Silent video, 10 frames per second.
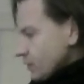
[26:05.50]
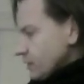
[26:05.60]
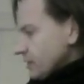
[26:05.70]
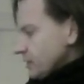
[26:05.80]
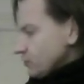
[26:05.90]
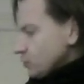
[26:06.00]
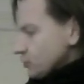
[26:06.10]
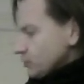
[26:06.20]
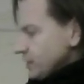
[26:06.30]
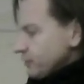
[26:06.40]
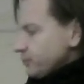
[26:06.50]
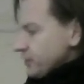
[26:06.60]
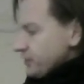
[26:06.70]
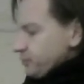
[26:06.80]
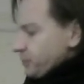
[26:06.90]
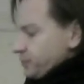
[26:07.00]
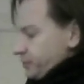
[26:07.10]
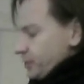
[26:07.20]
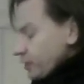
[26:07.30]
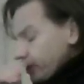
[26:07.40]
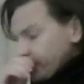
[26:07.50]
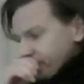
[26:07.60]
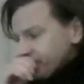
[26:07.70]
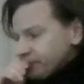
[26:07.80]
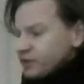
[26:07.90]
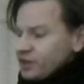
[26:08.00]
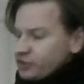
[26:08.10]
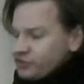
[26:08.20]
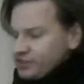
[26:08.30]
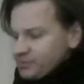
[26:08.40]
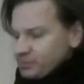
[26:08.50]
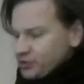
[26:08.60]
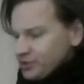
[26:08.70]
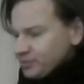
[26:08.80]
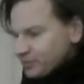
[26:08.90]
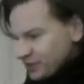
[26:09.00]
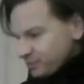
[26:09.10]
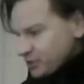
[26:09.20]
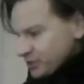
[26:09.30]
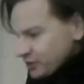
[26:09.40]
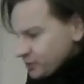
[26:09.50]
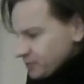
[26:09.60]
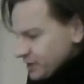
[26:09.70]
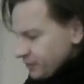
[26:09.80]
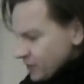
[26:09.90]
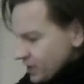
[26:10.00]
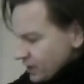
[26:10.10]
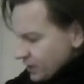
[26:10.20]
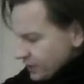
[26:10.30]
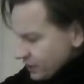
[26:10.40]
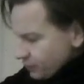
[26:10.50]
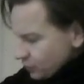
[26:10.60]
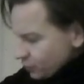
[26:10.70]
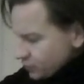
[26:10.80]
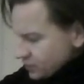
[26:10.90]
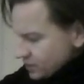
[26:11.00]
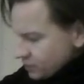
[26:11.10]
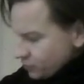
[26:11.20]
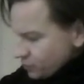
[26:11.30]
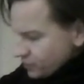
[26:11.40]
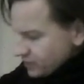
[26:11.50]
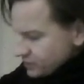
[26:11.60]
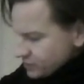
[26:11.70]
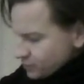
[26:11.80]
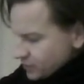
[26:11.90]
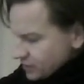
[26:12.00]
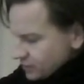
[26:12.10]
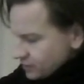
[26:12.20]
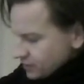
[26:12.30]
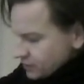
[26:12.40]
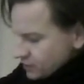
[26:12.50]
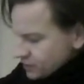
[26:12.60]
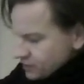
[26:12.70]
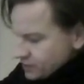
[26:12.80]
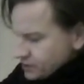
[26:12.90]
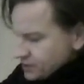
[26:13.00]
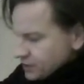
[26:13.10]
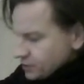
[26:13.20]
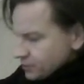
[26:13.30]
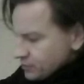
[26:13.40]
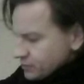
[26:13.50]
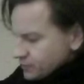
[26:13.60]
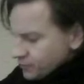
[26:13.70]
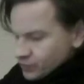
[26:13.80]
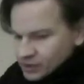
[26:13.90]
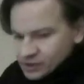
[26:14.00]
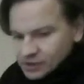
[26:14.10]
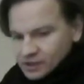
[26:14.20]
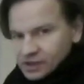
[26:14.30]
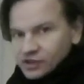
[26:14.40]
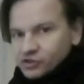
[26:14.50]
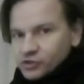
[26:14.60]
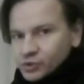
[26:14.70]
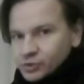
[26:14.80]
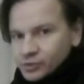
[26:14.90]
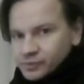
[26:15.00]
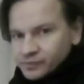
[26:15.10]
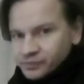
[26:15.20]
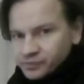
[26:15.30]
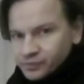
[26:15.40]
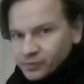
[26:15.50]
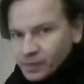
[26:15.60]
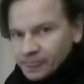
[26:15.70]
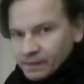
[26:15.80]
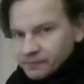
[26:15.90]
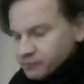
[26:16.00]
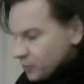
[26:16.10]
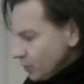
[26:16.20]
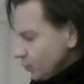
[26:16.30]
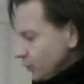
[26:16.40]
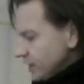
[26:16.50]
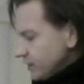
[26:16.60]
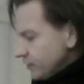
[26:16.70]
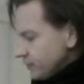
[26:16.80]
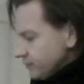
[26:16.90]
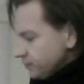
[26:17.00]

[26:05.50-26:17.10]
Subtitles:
Then of course we have a breast a chest pocket, breast pocket up here, and then we continue this one down to where